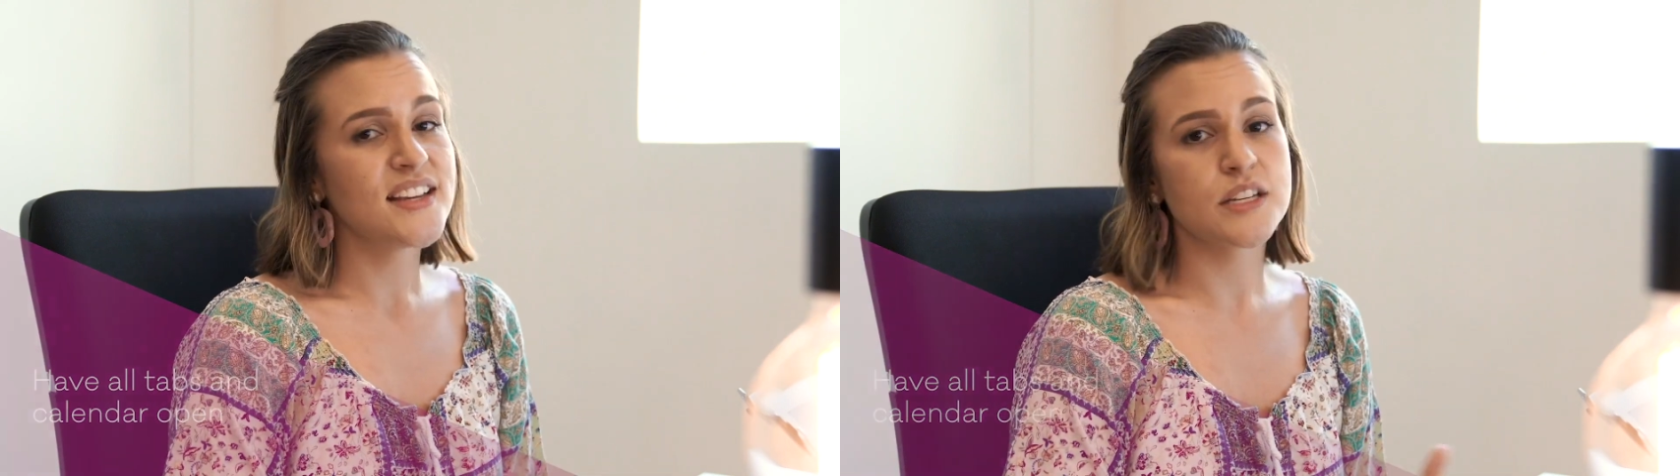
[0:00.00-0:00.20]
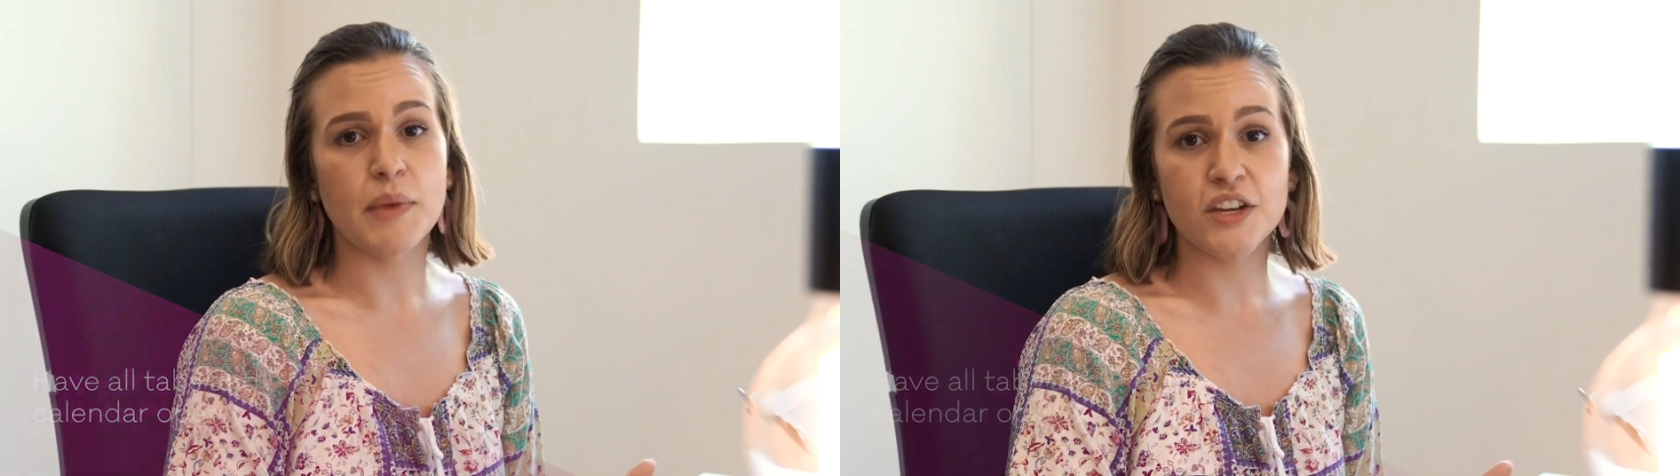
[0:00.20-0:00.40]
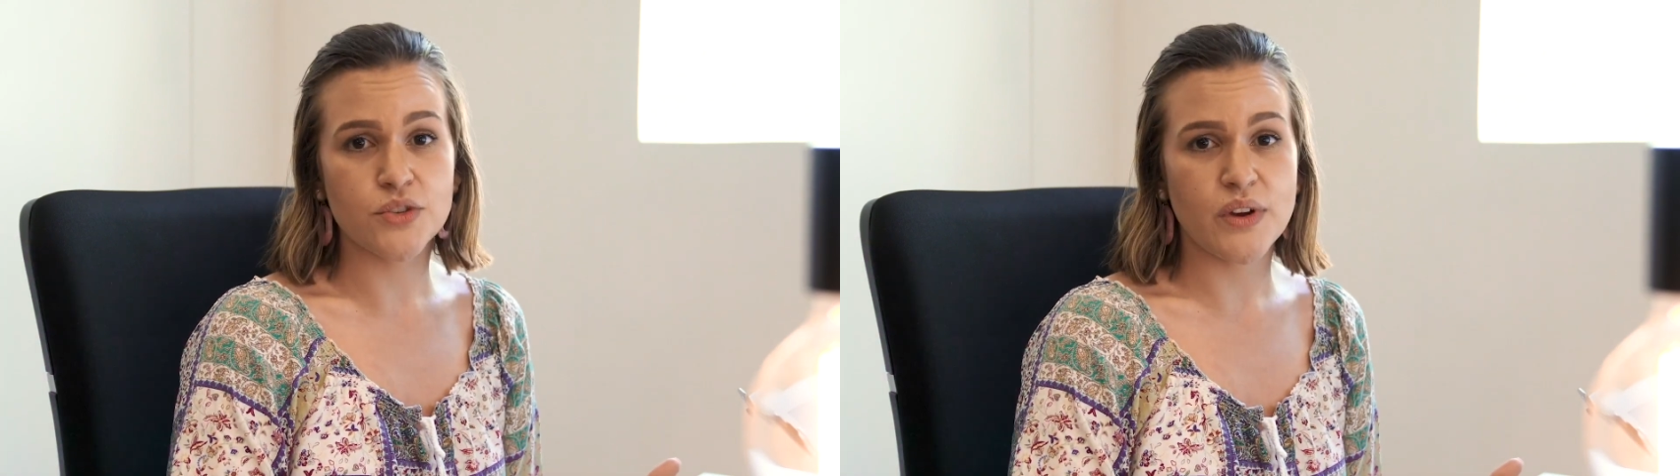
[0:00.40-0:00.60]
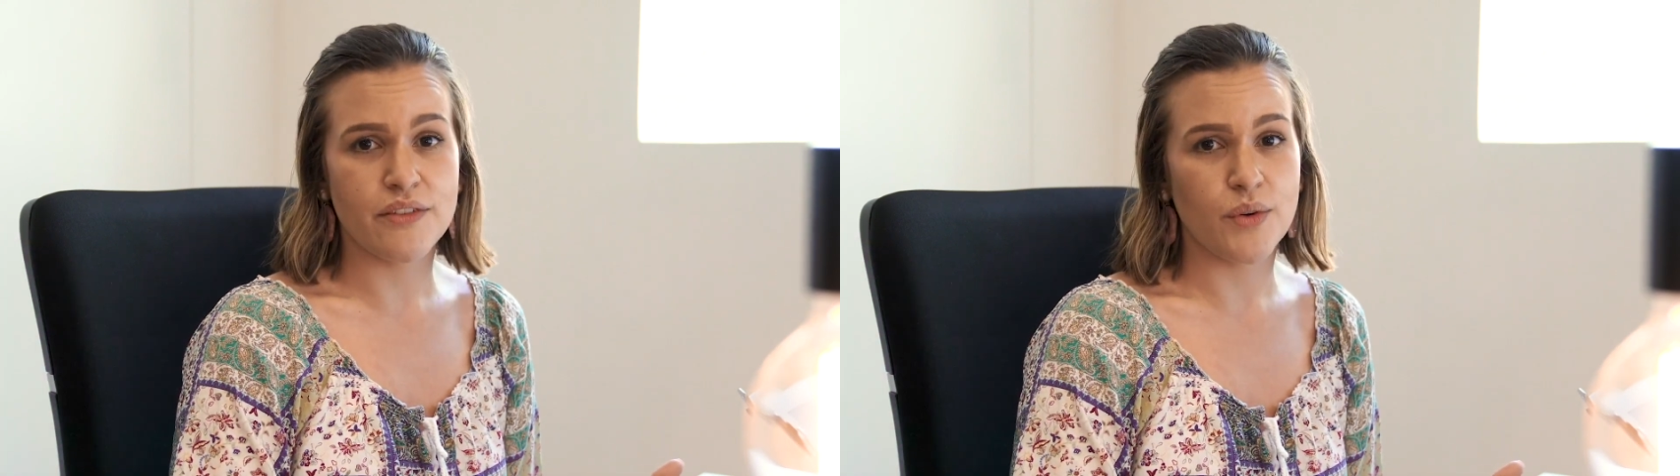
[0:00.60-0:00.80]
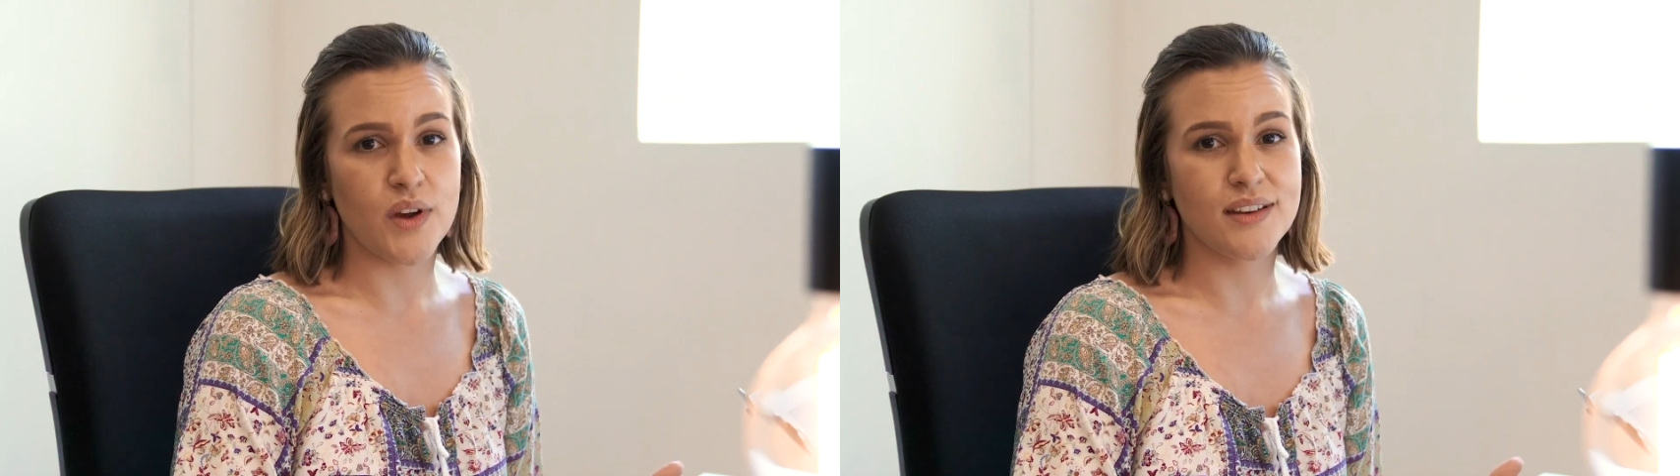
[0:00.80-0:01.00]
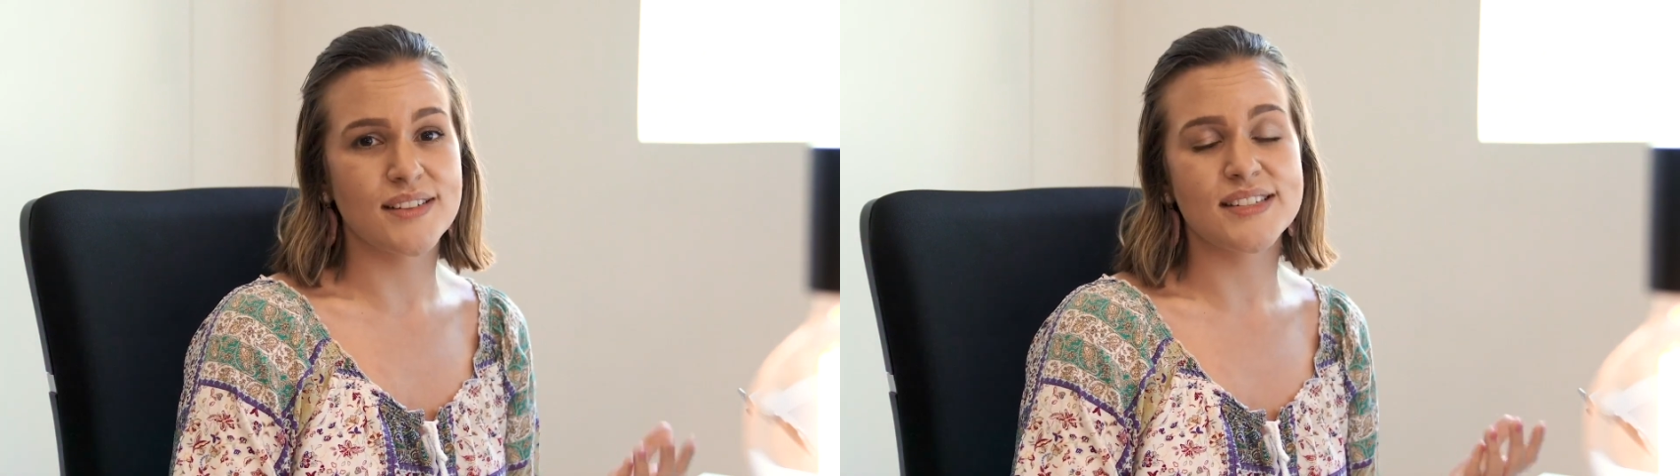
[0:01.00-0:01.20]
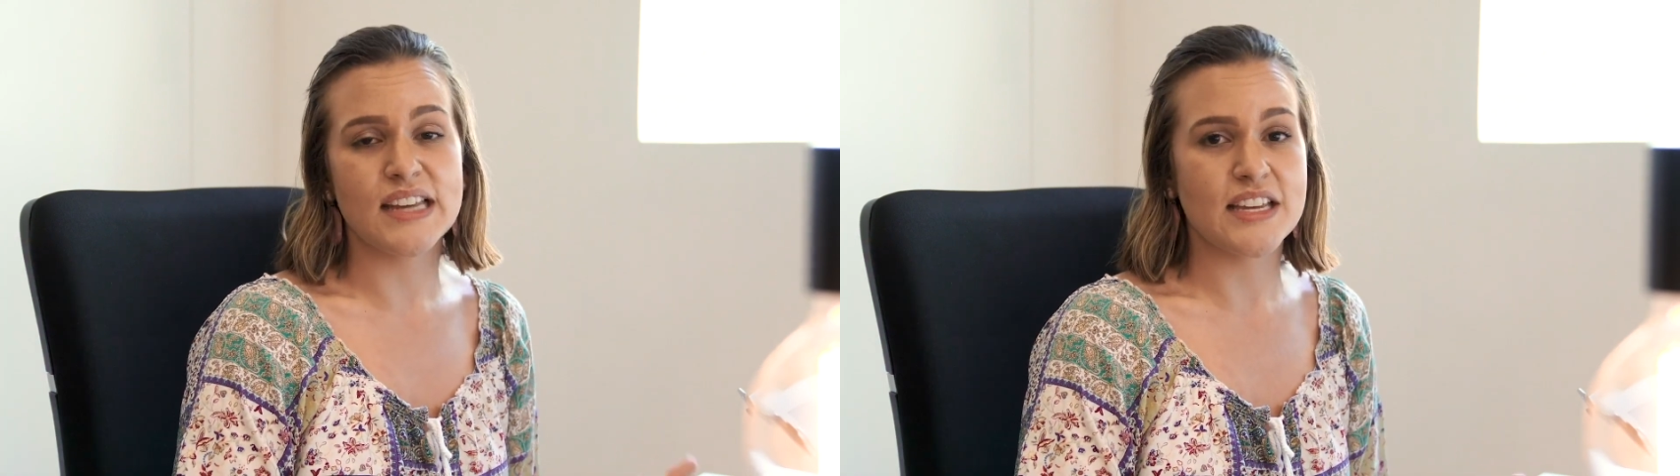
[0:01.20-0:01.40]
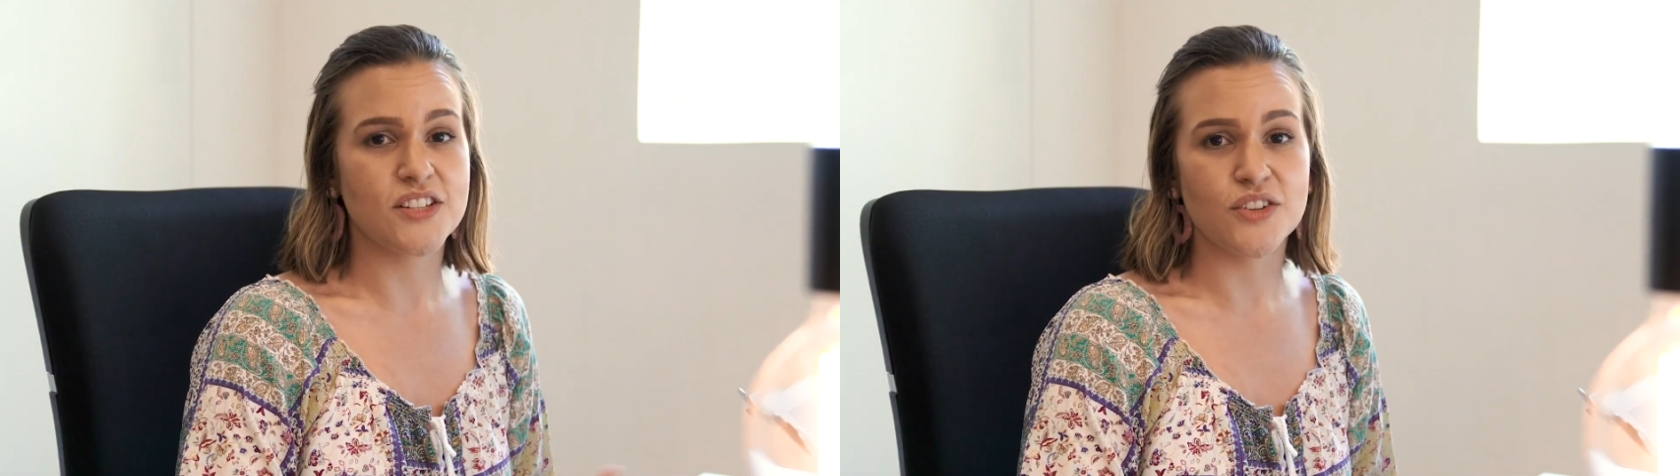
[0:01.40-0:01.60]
to make sure everyone stays